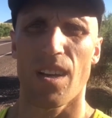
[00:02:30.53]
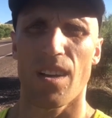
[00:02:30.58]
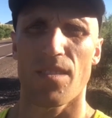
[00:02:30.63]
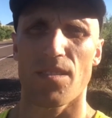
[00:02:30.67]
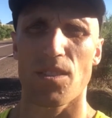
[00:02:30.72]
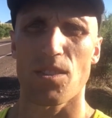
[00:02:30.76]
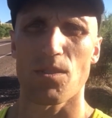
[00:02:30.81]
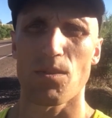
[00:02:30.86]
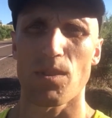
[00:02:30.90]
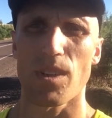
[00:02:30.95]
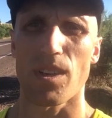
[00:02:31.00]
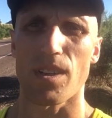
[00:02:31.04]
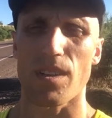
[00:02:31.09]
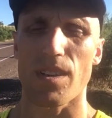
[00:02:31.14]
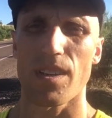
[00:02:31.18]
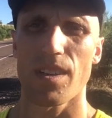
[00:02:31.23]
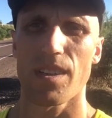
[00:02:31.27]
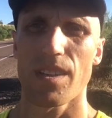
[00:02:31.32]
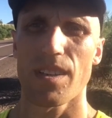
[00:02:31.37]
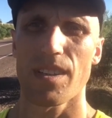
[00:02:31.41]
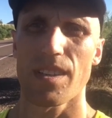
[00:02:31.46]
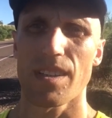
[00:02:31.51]
Still got
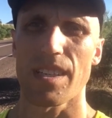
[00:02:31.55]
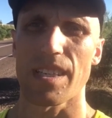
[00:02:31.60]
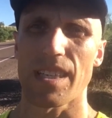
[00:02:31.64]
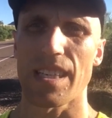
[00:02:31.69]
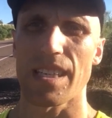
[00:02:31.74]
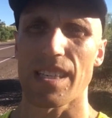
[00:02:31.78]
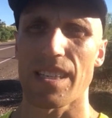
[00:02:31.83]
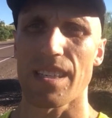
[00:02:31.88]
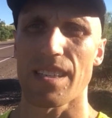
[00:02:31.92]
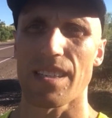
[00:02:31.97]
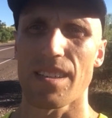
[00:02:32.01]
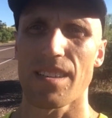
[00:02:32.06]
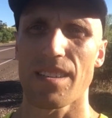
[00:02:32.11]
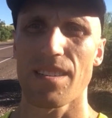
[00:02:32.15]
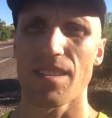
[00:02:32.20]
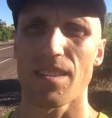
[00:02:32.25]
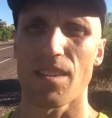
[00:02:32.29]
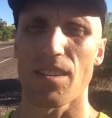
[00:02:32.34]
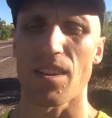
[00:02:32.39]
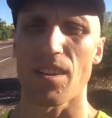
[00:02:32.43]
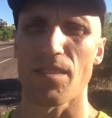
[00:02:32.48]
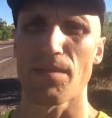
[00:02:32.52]
I
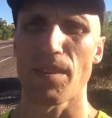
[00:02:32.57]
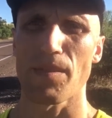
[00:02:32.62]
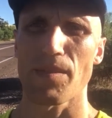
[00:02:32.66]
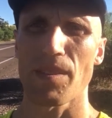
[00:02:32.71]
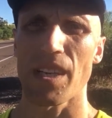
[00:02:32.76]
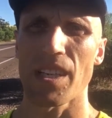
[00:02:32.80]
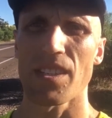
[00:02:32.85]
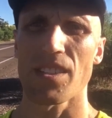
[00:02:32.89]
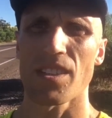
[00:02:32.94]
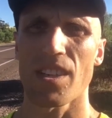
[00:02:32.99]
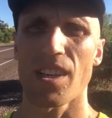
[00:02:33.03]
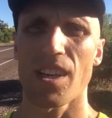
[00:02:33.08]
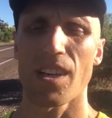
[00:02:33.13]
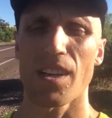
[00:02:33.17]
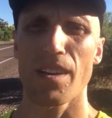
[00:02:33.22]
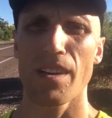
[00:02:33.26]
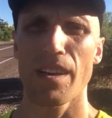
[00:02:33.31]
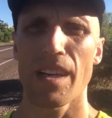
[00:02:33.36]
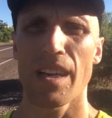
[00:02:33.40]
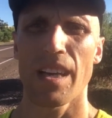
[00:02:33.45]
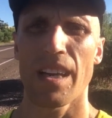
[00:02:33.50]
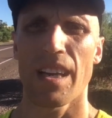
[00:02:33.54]
don't know, 15 to go.
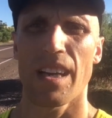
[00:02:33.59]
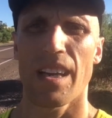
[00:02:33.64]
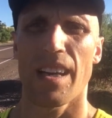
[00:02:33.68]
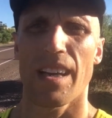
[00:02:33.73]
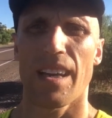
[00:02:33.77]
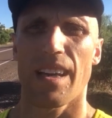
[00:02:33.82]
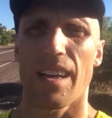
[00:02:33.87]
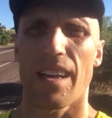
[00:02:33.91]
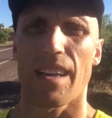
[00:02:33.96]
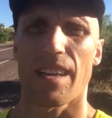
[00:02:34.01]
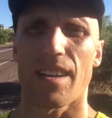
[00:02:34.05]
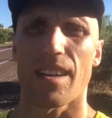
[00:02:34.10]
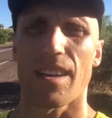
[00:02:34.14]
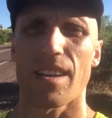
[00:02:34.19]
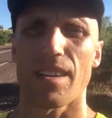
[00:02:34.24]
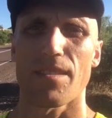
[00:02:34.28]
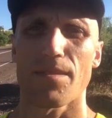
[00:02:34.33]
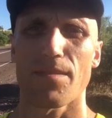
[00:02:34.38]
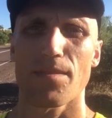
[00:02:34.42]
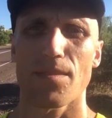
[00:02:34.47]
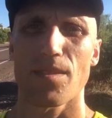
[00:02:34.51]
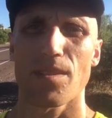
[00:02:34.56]

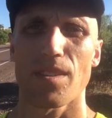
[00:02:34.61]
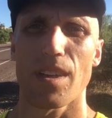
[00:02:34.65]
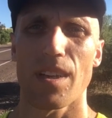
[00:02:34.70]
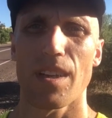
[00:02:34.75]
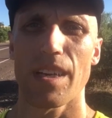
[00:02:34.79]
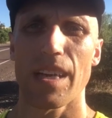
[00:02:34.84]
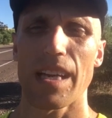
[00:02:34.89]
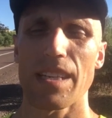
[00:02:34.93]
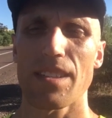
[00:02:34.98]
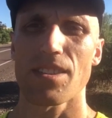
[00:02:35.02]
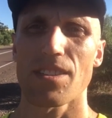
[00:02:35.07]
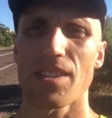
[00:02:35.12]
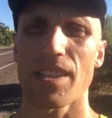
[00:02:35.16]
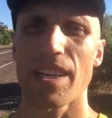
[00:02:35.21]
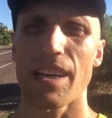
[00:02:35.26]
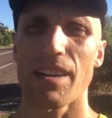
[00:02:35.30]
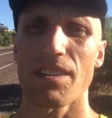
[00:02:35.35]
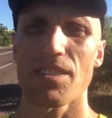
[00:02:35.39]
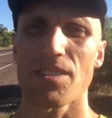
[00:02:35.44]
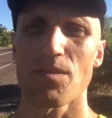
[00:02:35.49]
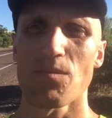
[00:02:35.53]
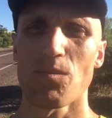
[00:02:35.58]
I've had to
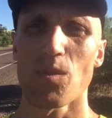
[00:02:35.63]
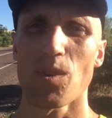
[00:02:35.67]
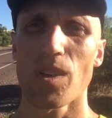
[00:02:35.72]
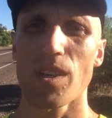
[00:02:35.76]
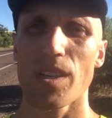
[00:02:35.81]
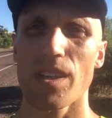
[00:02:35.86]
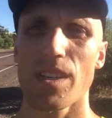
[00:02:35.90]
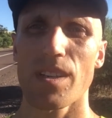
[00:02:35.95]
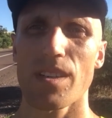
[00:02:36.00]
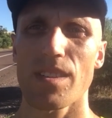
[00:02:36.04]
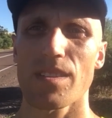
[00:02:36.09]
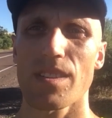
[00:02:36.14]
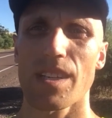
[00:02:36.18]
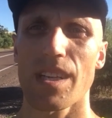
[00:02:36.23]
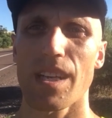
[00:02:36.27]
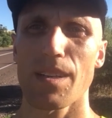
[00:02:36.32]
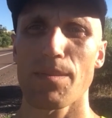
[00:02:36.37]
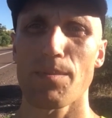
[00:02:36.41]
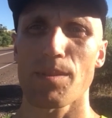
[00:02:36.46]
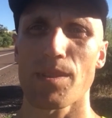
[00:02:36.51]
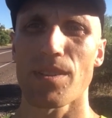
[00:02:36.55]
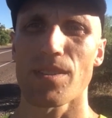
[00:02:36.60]
carry some water
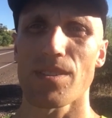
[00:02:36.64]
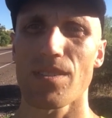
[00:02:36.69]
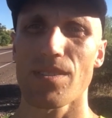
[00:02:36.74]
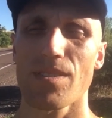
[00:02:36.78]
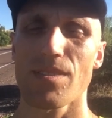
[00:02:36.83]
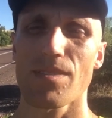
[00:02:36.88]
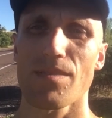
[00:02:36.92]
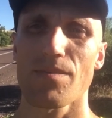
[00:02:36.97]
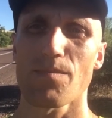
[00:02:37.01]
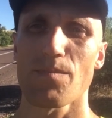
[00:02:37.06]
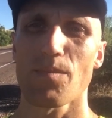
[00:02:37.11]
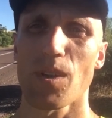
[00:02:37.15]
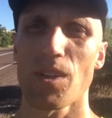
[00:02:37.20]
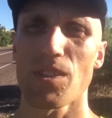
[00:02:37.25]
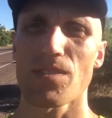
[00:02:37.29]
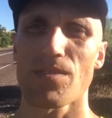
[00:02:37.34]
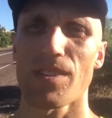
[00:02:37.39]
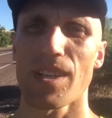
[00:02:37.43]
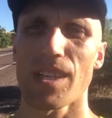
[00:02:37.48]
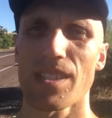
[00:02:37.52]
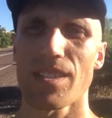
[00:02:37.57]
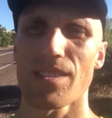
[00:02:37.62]
today because
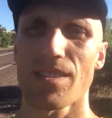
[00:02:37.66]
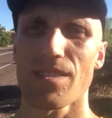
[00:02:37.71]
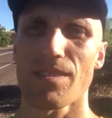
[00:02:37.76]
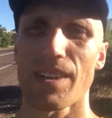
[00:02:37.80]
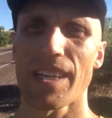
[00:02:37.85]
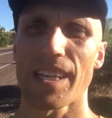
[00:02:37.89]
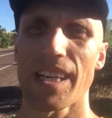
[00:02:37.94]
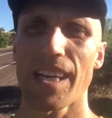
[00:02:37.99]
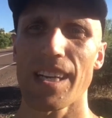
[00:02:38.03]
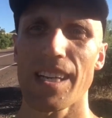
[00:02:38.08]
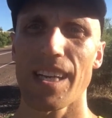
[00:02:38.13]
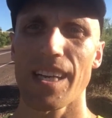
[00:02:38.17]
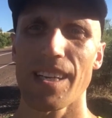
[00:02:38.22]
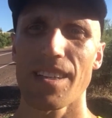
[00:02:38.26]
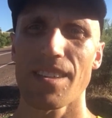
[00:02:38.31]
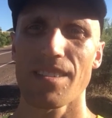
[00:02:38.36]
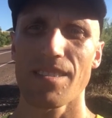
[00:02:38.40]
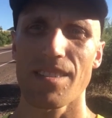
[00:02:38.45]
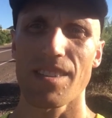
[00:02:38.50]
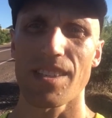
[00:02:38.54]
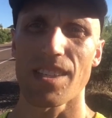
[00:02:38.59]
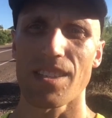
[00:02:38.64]
most runs around Adelaide
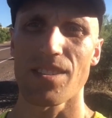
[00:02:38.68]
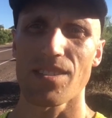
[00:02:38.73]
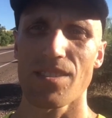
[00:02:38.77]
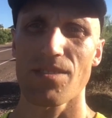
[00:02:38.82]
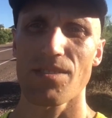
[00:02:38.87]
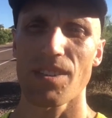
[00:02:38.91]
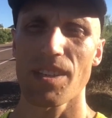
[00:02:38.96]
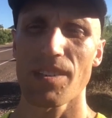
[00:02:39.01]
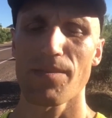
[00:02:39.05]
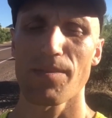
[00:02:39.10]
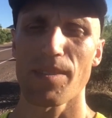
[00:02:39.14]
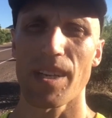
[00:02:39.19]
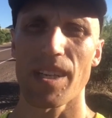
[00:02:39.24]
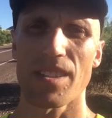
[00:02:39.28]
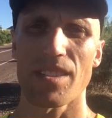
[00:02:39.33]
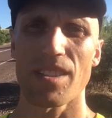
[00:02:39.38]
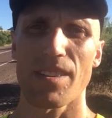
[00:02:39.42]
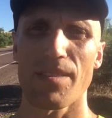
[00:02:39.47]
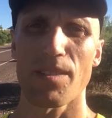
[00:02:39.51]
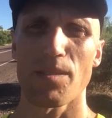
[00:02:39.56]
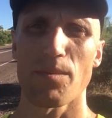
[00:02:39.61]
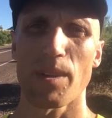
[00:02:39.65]
there's drinking
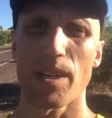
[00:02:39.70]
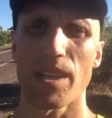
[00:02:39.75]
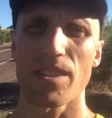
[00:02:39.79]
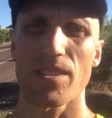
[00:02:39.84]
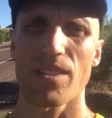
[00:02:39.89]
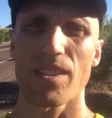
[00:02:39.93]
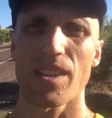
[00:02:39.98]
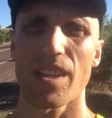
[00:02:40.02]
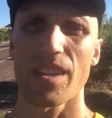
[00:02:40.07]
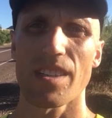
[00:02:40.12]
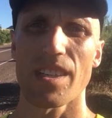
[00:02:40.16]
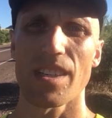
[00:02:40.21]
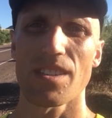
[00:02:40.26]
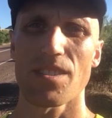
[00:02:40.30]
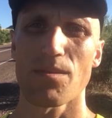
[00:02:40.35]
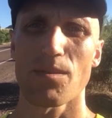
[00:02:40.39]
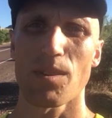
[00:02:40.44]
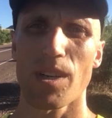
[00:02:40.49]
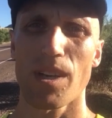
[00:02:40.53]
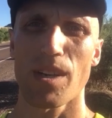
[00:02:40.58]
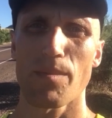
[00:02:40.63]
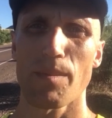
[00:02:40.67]
fountains everywhere, so I don't need to
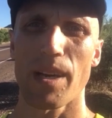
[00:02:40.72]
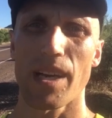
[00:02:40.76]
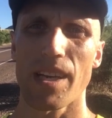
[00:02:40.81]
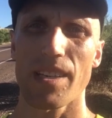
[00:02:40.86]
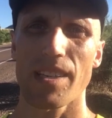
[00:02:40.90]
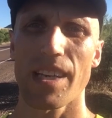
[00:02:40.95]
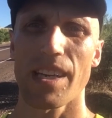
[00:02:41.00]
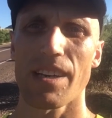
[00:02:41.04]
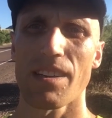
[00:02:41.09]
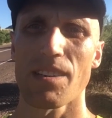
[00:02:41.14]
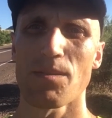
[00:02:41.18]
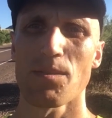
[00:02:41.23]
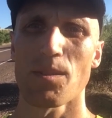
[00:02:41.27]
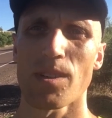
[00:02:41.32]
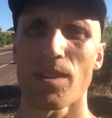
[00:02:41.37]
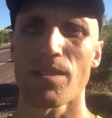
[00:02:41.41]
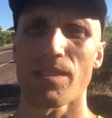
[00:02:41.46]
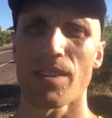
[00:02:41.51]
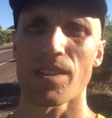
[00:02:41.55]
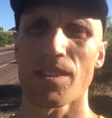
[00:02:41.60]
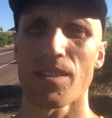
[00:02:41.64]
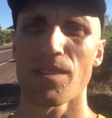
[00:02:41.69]
worry about carrying
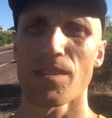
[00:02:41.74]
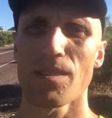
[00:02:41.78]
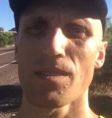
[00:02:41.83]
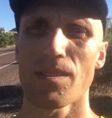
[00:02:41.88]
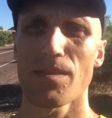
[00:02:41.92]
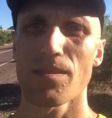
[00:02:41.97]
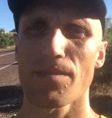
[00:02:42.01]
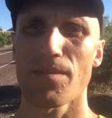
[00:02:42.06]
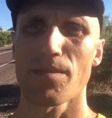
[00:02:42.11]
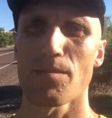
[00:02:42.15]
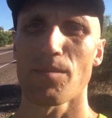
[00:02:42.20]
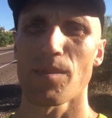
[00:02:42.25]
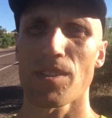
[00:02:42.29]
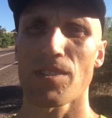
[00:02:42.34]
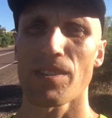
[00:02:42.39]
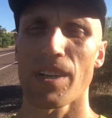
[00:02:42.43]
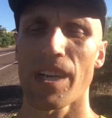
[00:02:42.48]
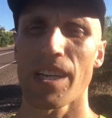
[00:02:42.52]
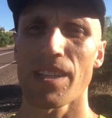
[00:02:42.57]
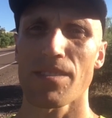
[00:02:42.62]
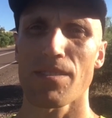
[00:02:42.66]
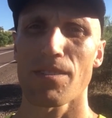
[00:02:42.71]
water at all for my
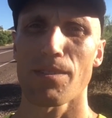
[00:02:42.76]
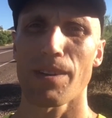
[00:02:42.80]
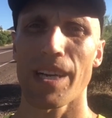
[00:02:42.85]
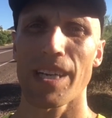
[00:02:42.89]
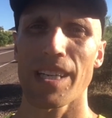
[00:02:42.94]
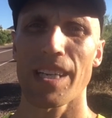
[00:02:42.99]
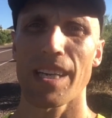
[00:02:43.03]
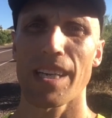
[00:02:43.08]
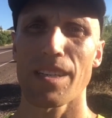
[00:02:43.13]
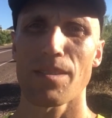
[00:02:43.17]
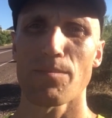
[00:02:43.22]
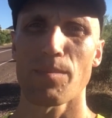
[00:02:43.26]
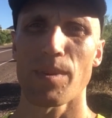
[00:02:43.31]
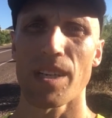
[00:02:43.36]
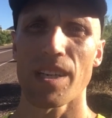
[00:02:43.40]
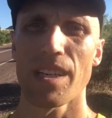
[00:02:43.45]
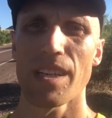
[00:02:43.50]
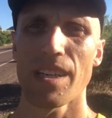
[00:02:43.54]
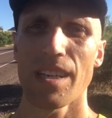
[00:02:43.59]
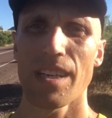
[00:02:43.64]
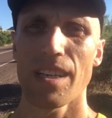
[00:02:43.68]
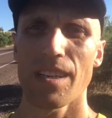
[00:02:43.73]
training through Adelaide. But
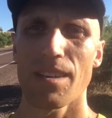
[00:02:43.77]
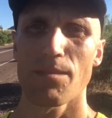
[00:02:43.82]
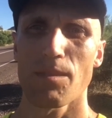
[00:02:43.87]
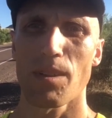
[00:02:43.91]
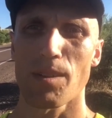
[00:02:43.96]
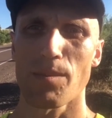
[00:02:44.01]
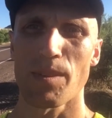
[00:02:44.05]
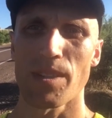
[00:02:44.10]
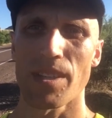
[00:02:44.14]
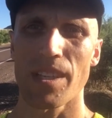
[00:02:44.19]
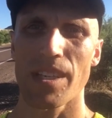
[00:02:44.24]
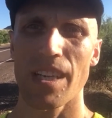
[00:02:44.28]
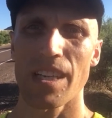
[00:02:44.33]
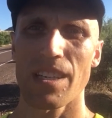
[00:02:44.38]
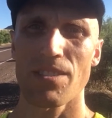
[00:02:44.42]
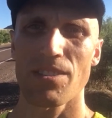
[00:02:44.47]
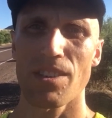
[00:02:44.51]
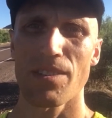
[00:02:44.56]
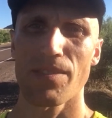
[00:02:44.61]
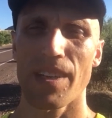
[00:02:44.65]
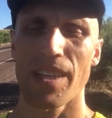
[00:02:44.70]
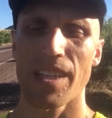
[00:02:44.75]
when I'm in the
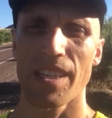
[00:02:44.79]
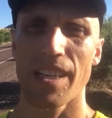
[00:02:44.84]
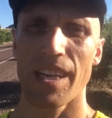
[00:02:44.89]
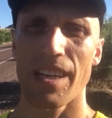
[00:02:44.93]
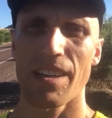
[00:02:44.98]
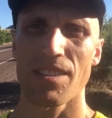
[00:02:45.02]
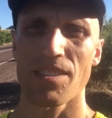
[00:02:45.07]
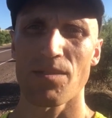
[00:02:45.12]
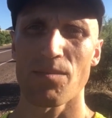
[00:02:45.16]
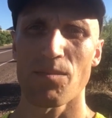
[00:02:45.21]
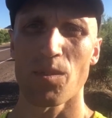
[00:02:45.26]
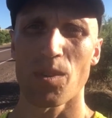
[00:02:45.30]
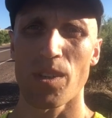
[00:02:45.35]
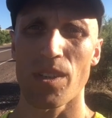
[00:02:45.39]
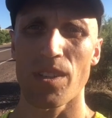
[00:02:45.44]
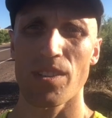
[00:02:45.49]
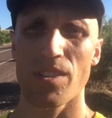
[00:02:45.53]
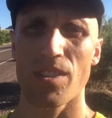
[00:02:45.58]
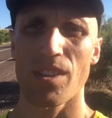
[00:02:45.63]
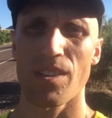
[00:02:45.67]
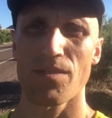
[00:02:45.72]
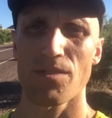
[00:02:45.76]
country I've had to carry some water,
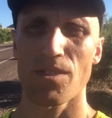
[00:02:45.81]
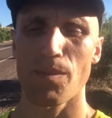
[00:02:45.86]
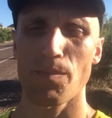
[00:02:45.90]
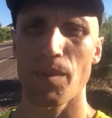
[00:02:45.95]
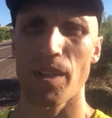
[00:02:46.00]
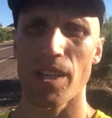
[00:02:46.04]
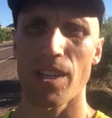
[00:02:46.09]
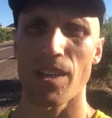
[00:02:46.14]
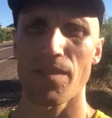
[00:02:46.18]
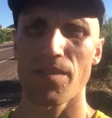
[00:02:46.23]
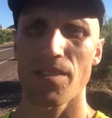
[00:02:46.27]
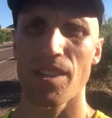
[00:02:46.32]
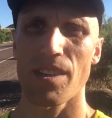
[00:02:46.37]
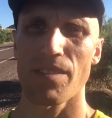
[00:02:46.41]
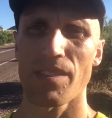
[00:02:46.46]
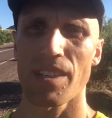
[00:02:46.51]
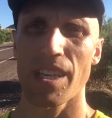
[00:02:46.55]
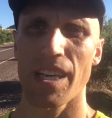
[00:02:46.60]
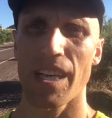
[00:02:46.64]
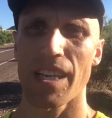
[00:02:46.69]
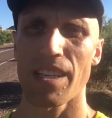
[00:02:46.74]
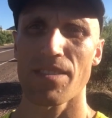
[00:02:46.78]
so I've dropped that off
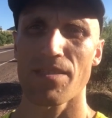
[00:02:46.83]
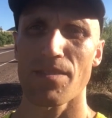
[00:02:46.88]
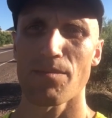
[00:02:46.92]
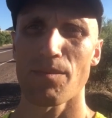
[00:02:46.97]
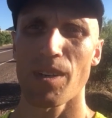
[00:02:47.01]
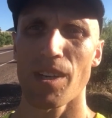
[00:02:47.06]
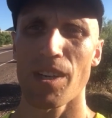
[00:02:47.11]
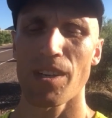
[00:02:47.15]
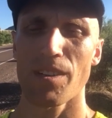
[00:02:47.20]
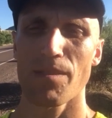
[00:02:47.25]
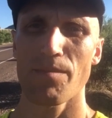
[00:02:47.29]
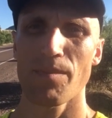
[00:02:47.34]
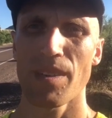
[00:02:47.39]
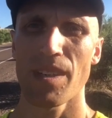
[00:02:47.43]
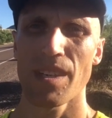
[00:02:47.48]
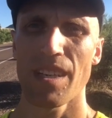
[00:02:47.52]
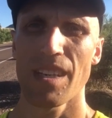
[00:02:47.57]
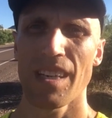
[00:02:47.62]
7 k's from home.